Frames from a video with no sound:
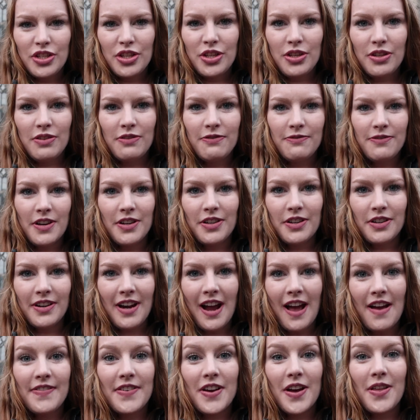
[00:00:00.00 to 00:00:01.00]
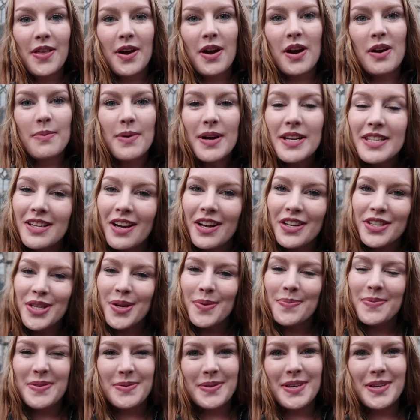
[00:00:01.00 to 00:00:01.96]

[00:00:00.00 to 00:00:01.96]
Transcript: to photograph, although it was awesome.